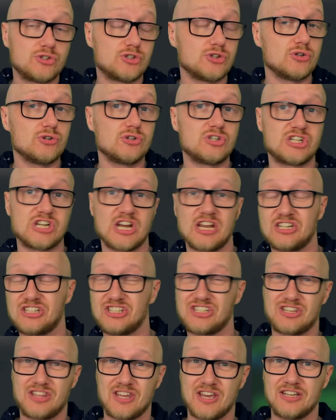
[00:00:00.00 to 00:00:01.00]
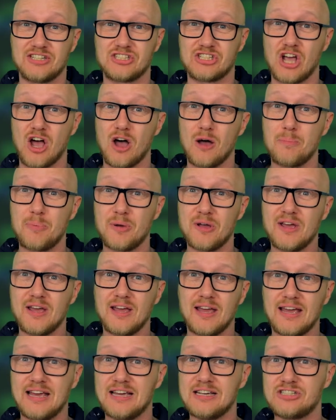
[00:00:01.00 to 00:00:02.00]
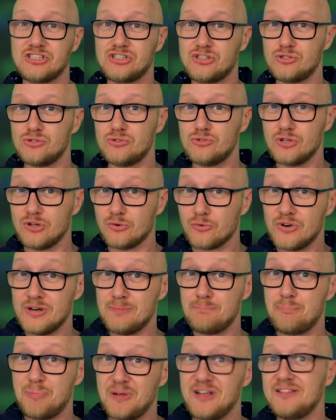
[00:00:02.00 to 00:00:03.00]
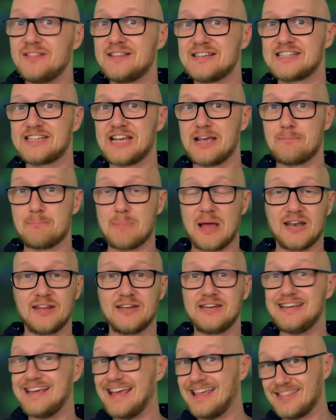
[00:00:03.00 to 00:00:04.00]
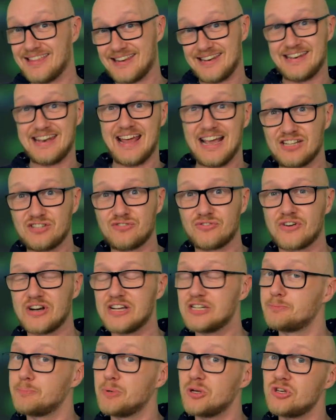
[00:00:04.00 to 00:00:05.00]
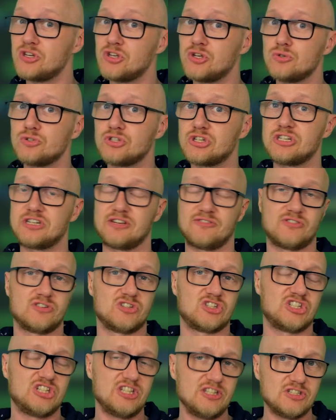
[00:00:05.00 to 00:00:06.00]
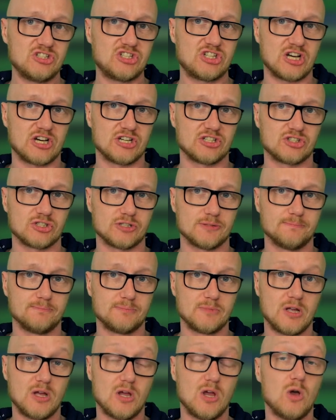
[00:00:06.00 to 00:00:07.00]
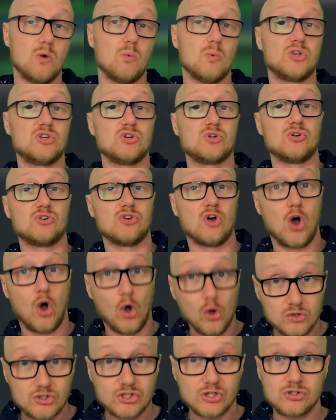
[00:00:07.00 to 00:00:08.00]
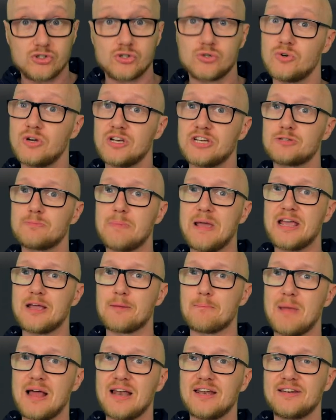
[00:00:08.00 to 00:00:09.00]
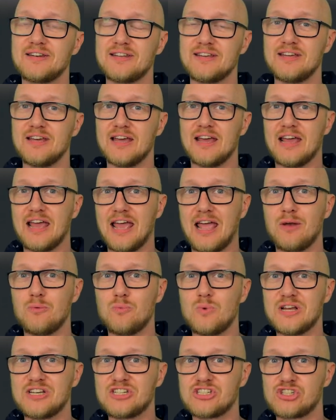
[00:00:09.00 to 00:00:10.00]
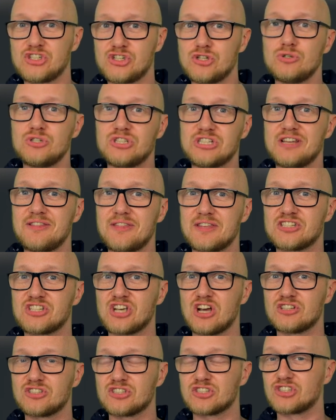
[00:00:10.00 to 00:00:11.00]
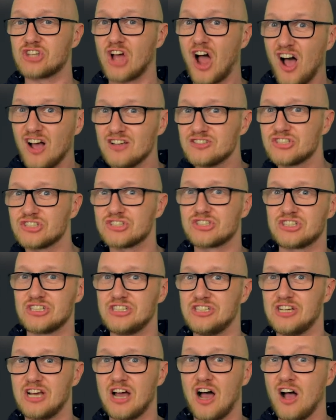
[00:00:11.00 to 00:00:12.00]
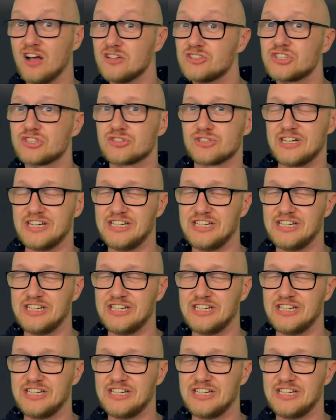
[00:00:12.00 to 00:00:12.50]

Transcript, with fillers: to change things up is to repeat the same melody in the next phrase but use a different synthesizer. What you could also do is make a melody in which two synthesizers answers e answer